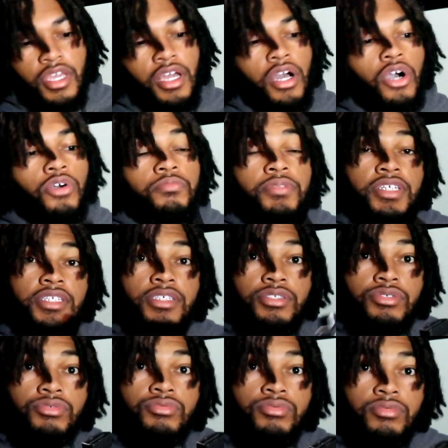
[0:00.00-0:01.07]

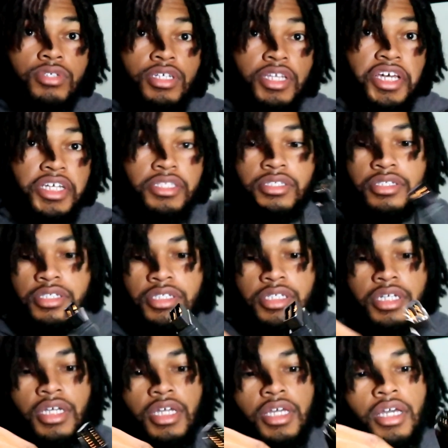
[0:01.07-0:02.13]
OBD2
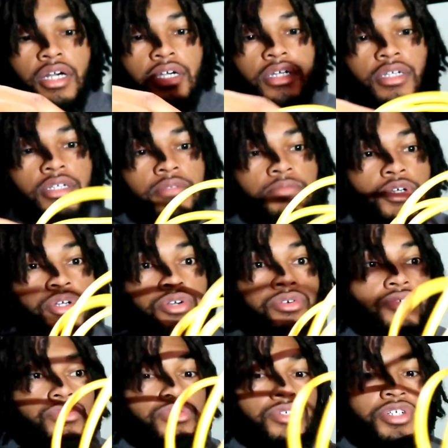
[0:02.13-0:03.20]
connector, a
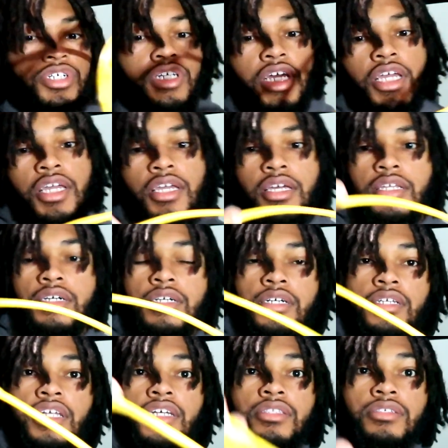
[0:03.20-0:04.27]
cord, and a
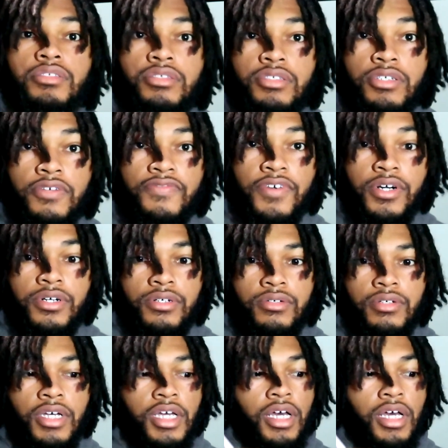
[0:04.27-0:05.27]
connector to your phone.